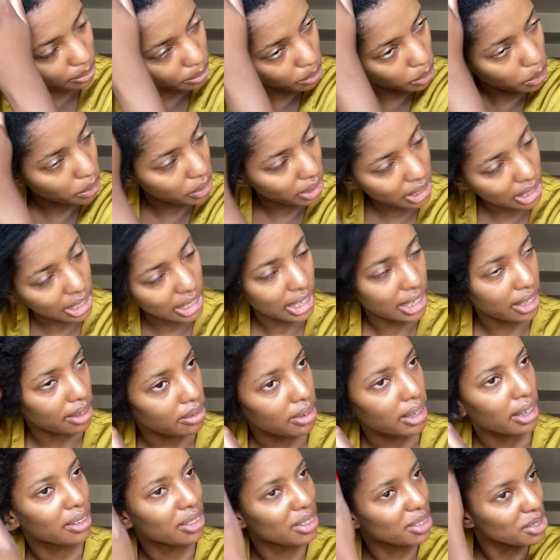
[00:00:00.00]
oil. I love
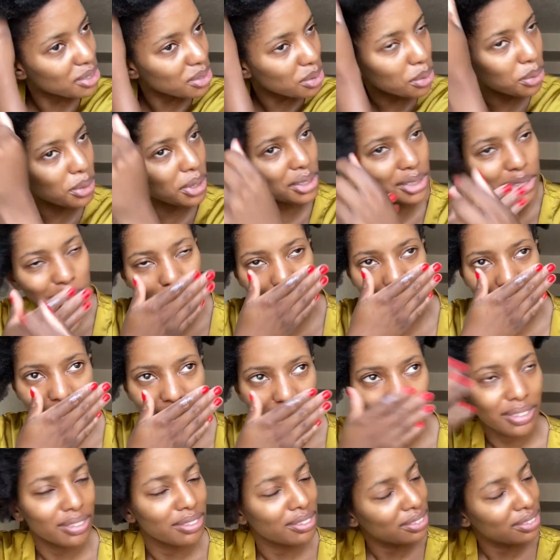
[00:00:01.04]
how this oil smells.